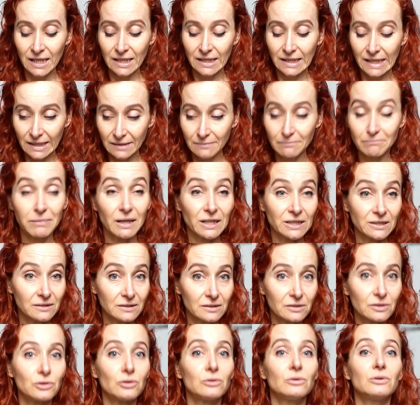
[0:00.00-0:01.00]
Then
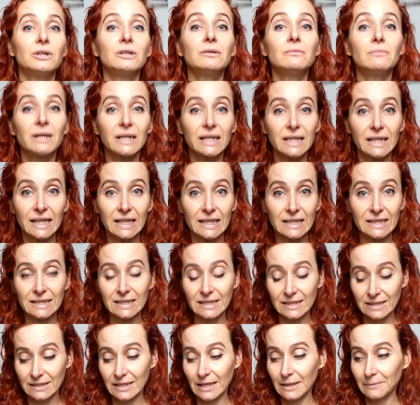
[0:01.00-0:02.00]
buttons, or in my case,
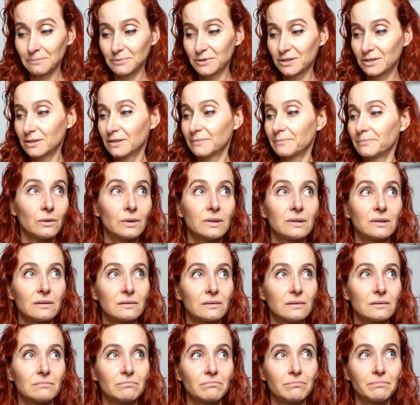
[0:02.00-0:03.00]
snaps. Well,
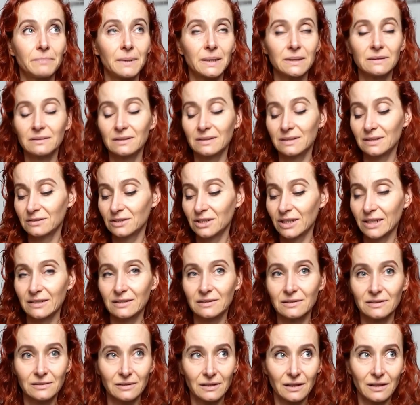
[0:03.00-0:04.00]
the pattern
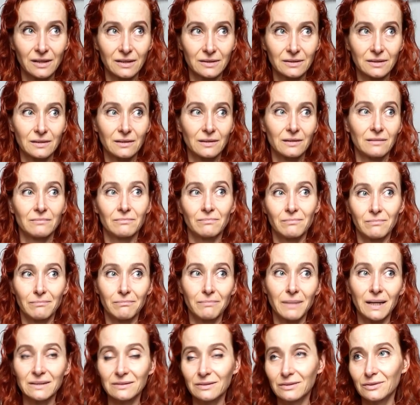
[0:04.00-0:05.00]
suggests either
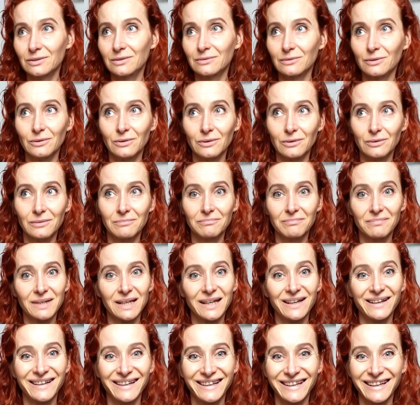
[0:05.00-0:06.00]
buttons or
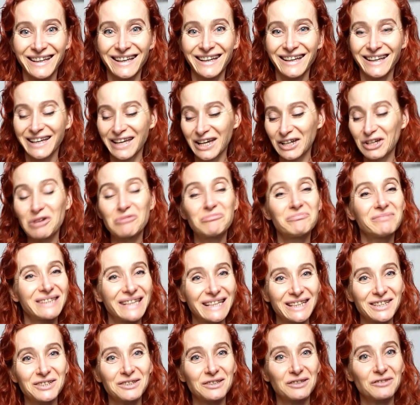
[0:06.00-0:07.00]
a
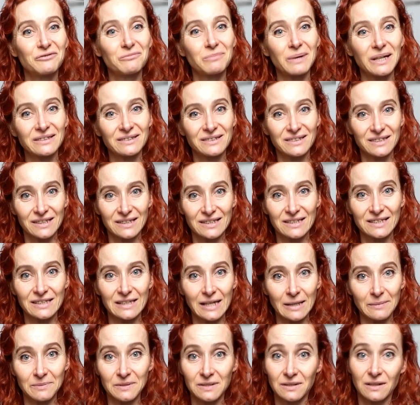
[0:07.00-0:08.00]
combination of buttons and
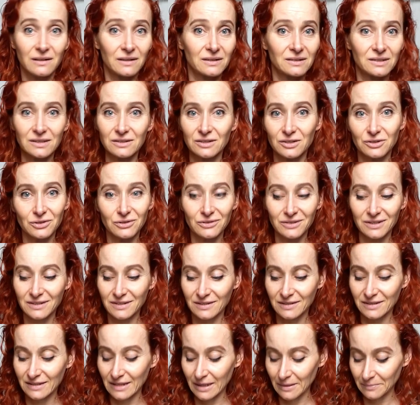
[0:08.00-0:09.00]
snaps. I just used
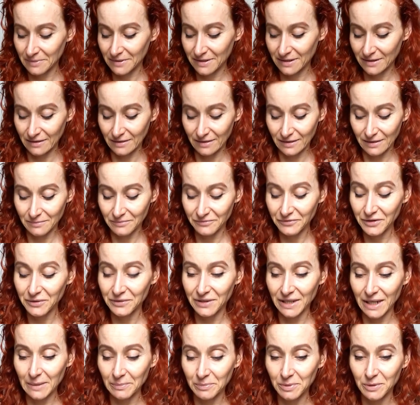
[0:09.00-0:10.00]
snaps and I'm
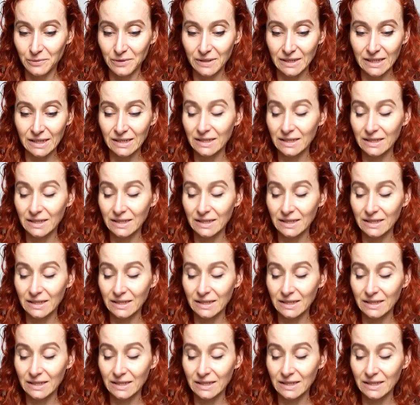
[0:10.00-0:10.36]
very happy with